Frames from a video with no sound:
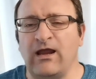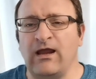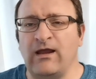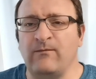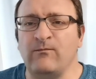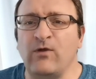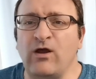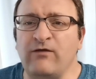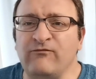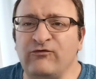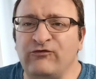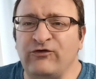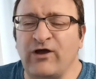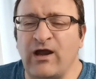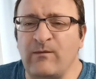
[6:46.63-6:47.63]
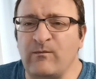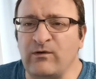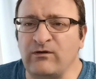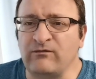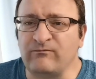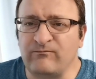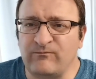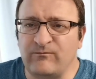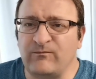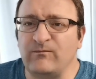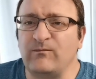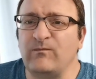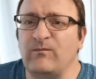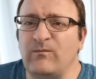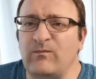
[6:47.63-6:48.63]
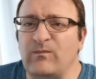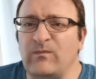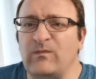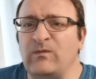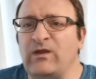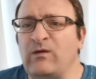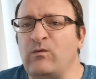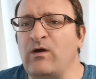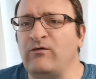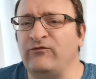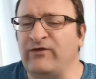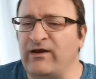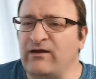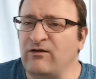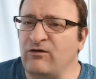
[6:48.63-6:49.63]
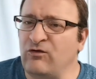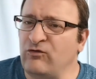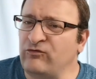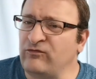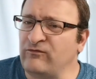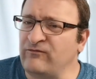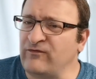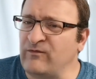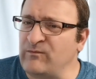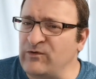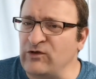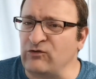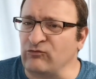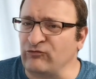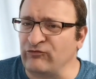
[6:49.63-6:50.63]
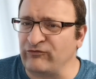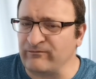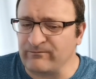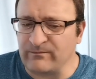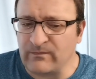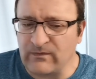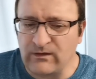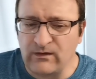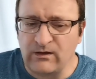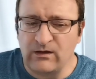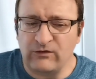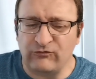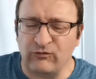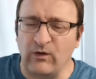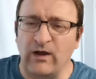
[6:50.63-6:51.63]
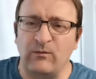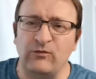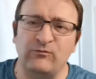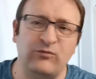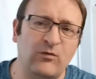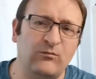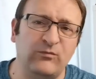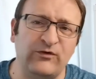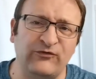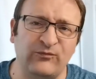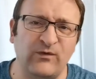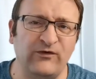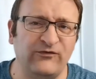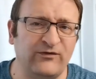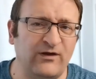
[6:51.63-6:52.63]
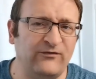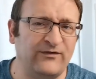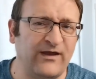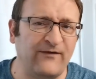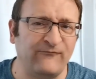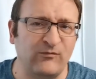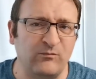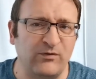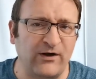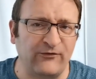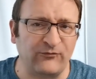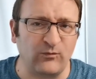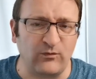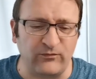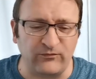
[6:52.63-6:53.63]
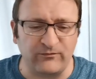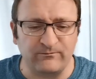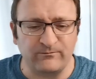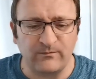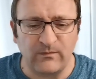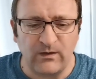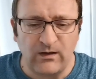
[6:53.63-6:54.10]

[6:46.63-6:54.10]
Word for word: Um, over time, and they won't take a lot of abuse, so I would probably switch those out for brass ones.